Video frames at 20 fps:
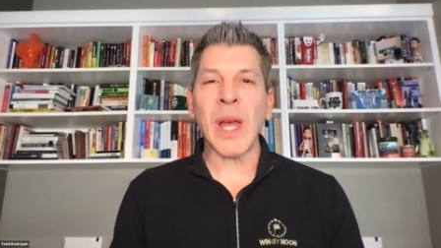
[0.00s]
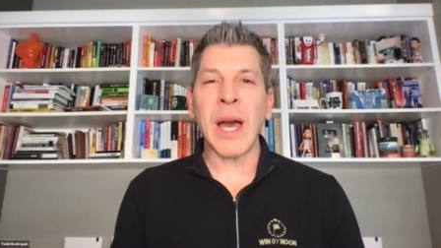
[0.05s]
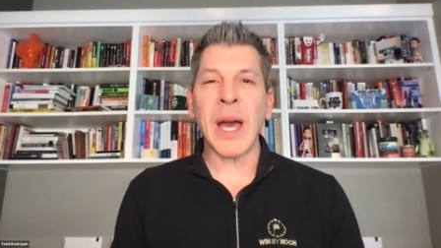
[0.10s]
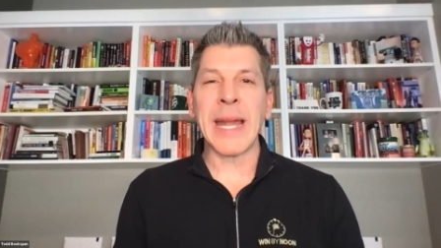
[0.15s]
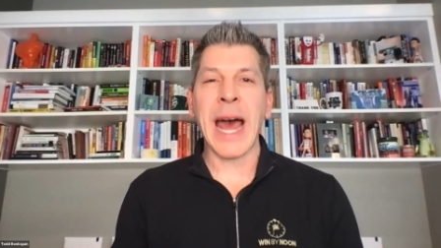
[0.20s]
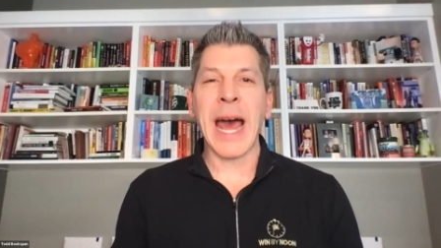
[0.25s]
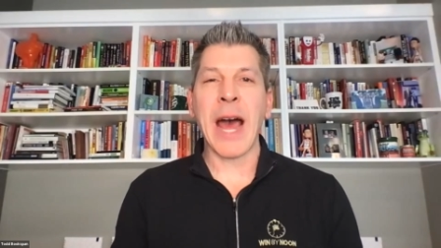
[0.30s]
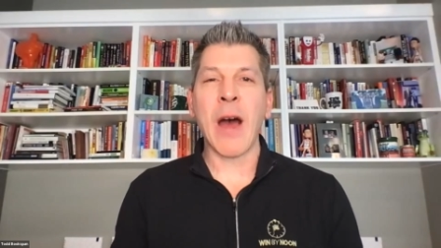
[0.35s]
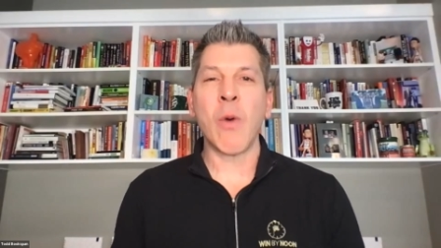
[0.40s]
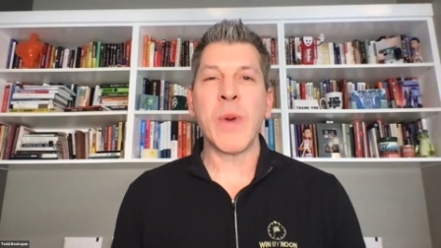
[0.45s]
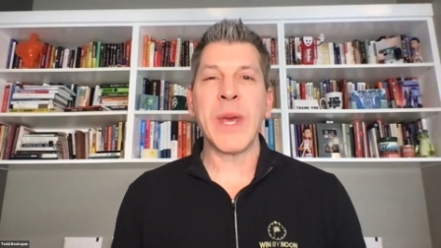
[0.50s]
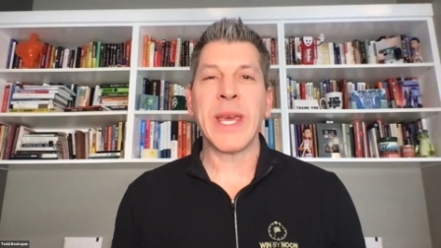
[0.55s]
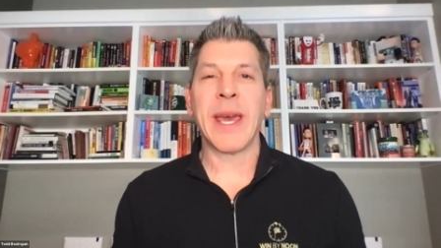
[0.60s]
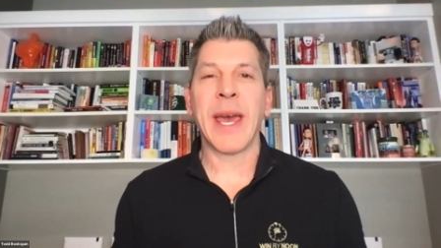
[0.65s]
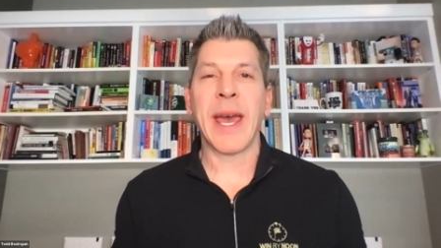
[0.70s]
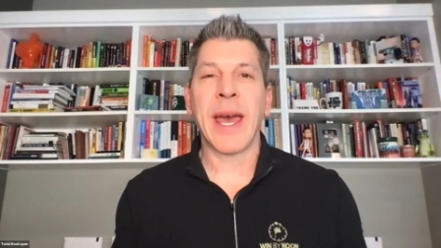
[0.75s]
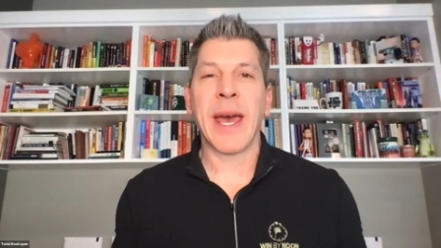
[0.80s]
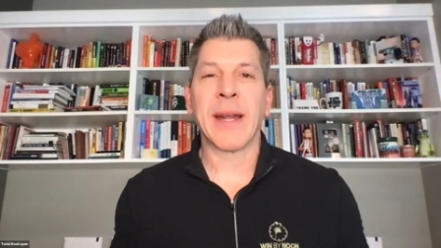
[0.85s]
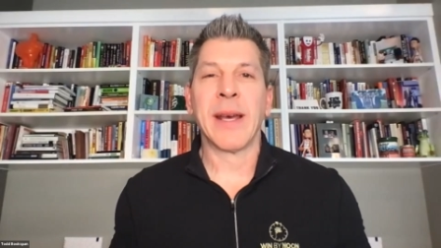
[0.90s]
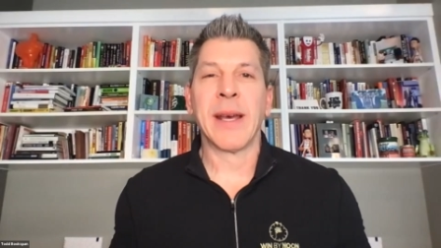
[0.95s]
on how we
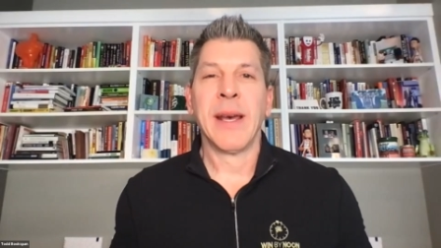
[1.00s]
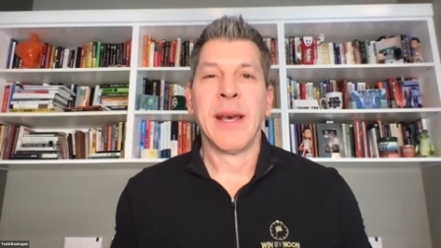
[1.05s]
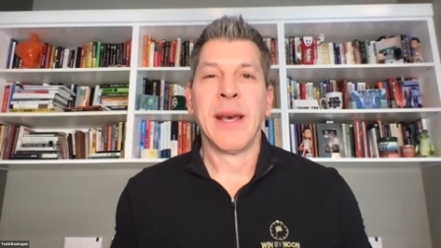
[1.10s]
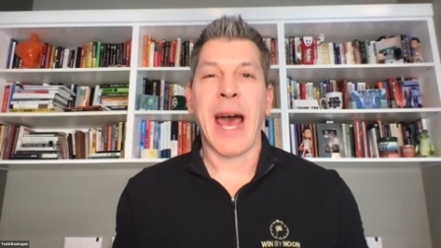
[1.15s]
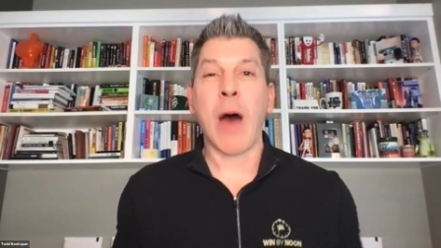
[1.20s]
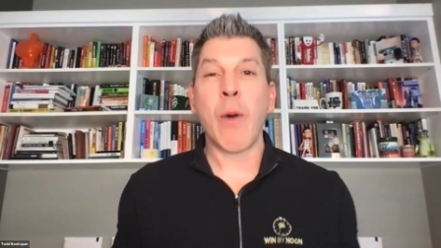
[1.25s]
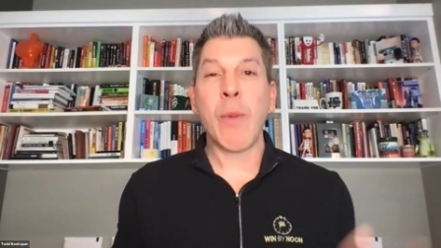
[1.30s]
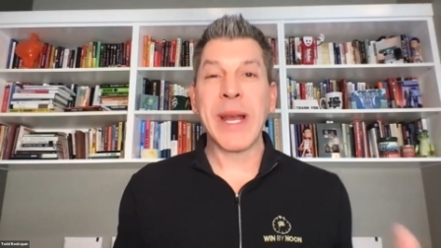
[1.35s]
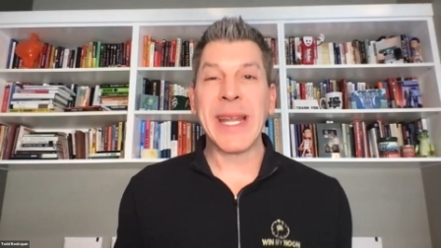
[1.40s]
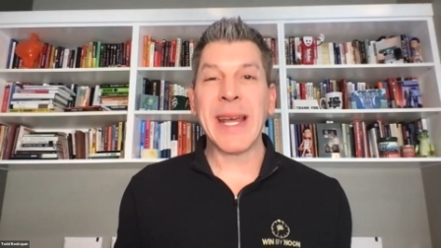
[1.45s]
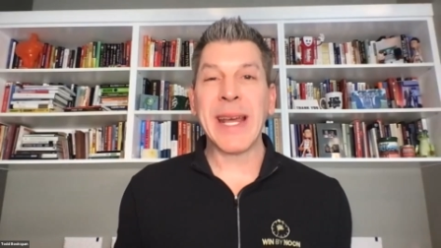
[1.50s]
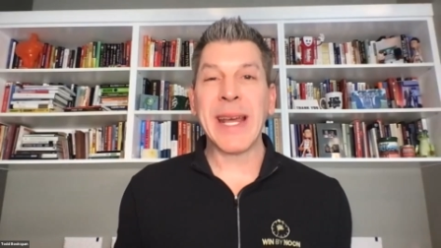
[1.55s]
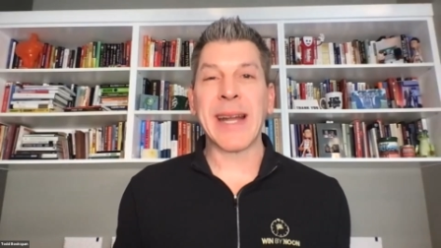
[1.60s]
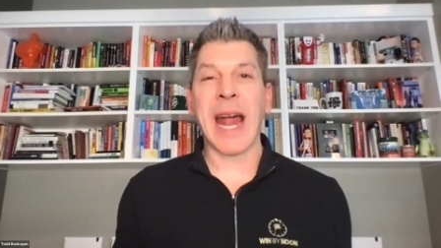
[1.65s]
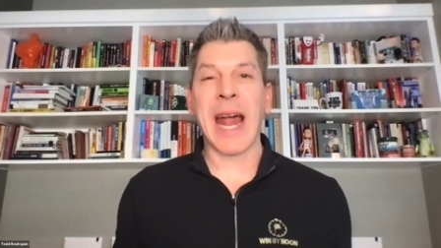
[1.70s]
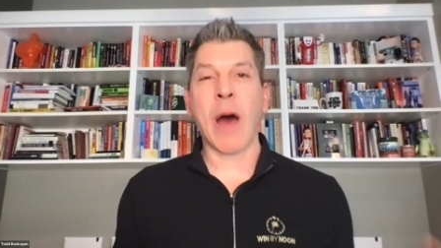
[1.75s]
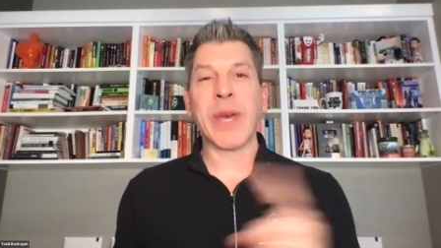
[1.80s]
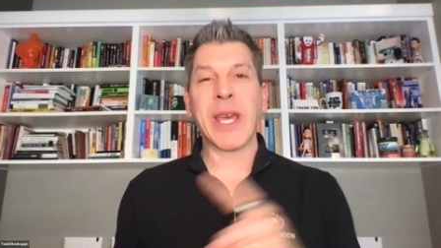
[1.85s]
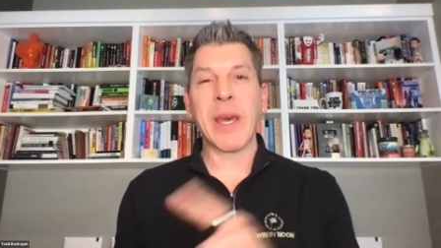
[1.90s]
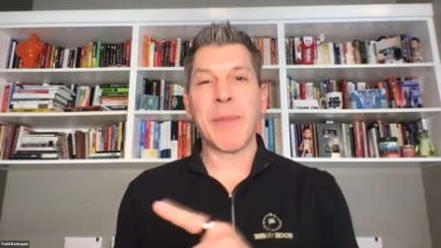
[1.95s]
can, how we did, and
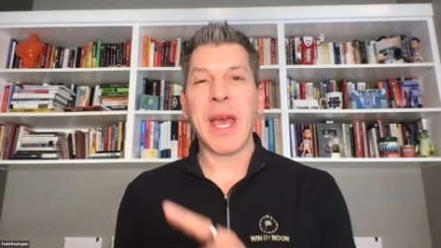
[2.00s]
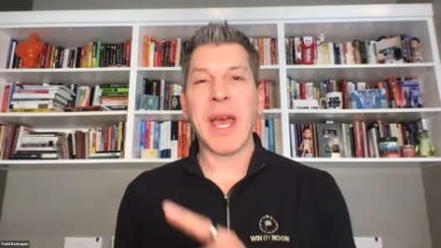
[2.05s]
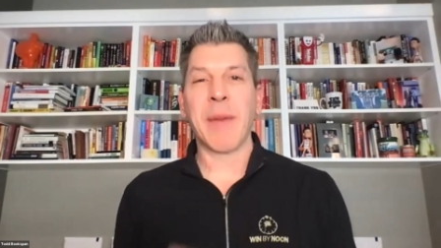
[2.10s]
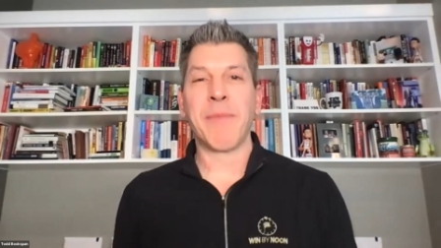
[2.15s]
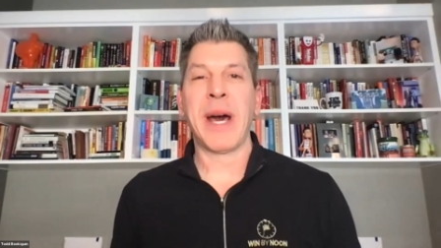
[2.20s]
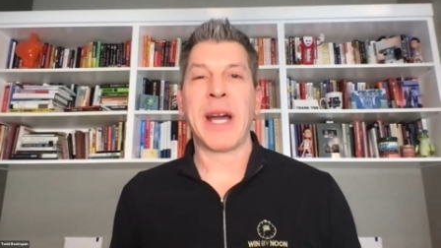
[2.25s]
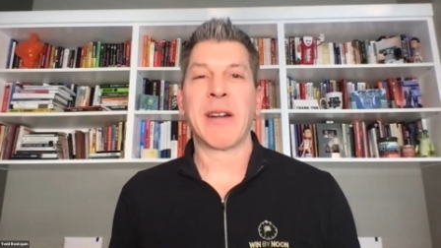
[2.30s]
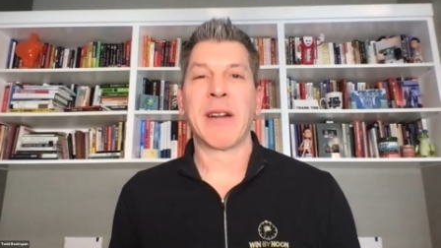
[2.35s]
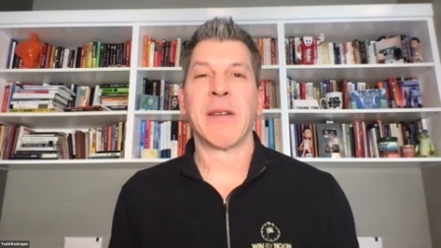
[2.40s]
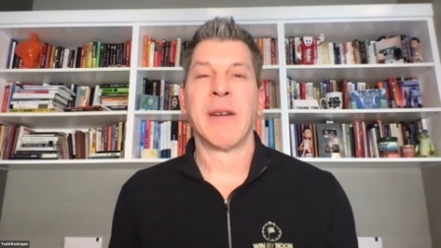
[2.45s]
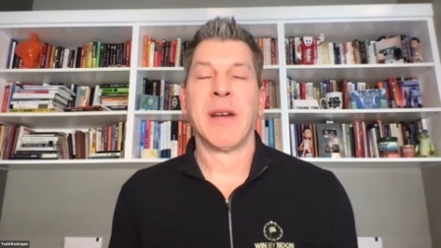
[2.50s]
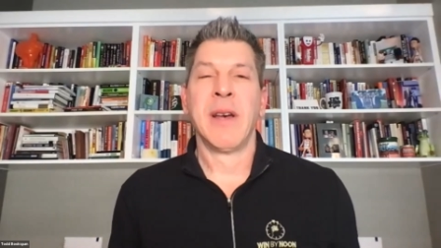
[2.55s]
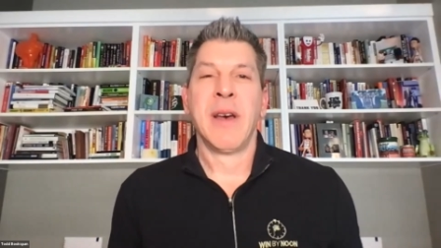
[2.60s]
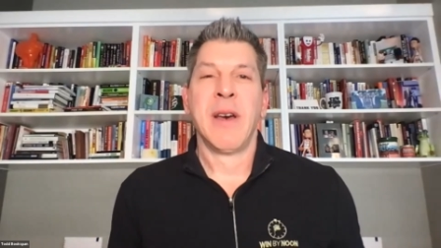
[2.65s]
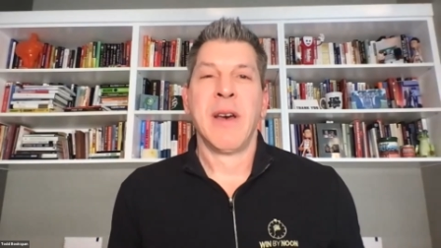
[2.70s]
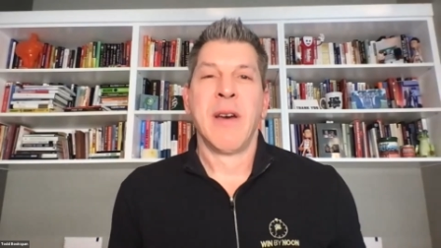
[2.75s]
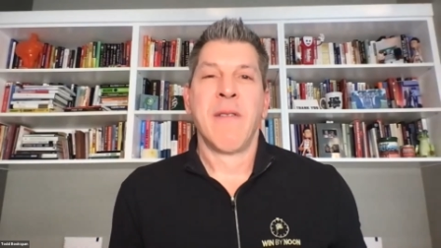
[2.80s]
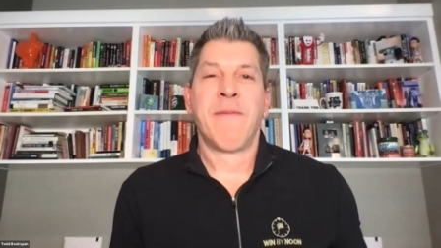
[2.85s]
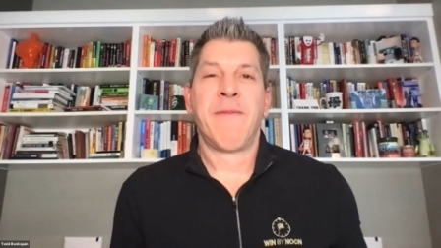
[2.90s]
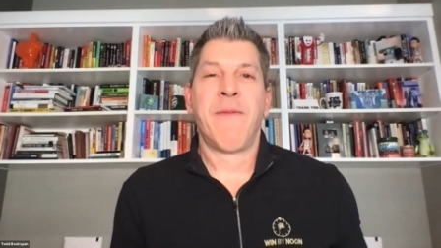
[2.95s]
how we can make it better
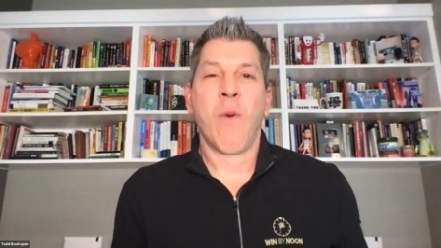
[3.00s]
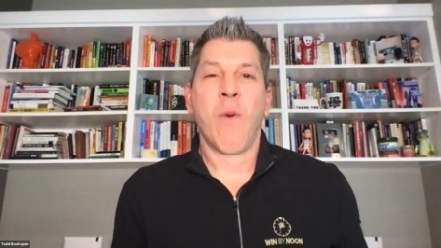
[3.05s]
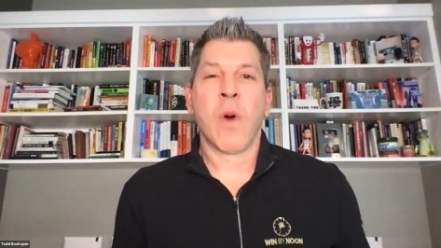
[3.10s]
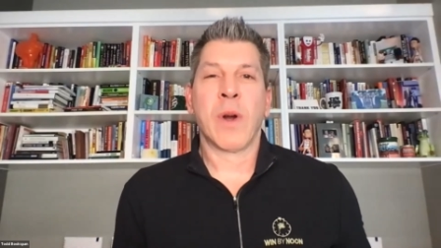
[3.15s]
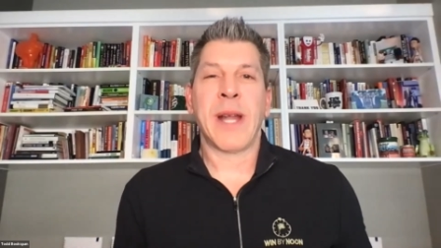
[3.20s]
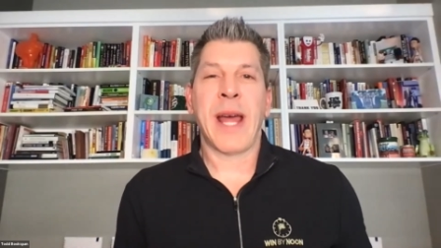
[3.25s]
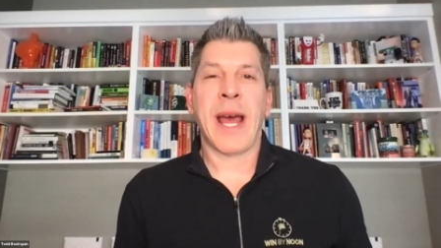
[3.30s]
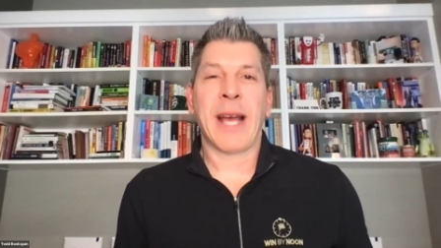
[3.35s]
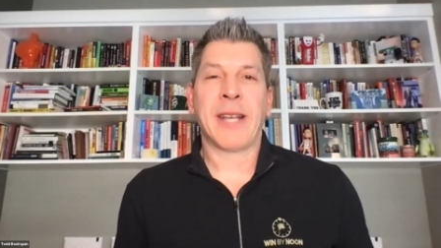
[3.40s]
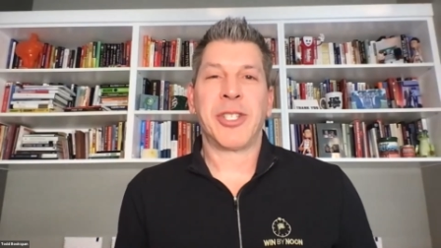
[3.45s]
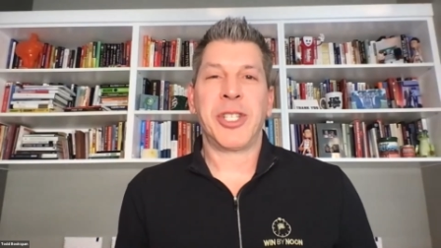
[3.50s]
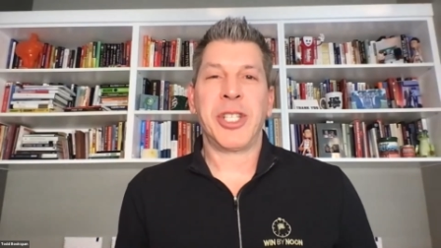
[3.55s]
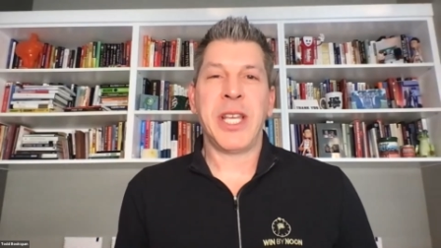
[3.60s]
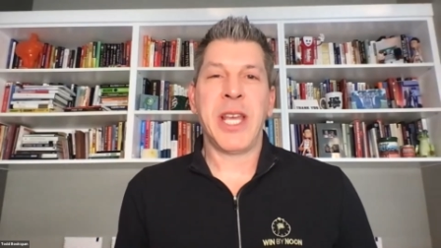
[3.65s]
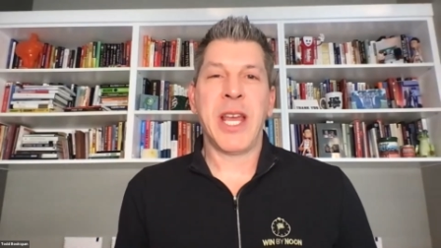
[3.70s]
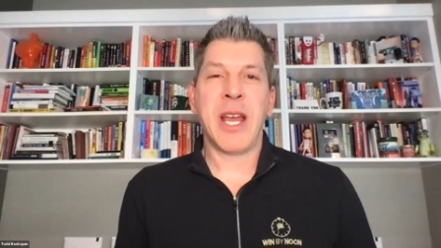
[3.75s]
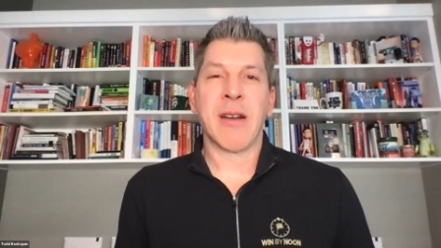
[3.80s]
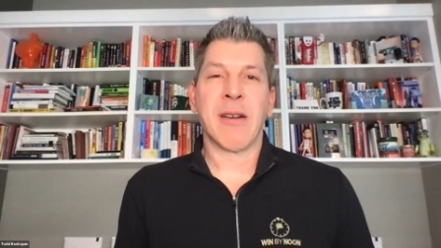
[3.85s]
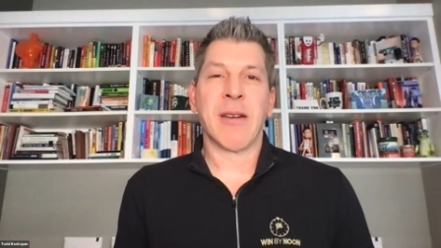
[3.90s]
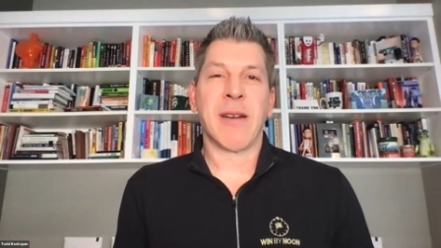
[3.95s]
for next
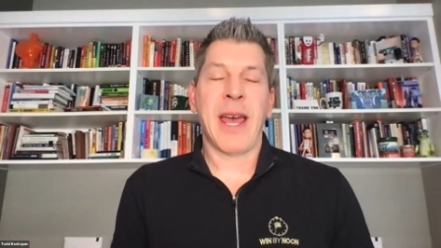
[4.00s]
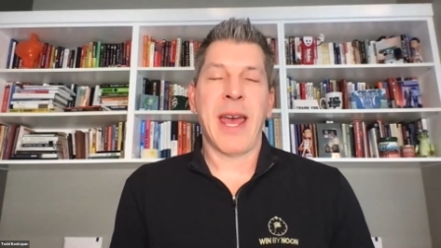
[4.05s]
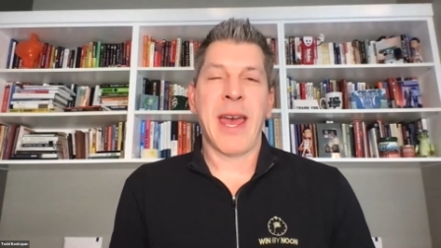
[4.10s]
year.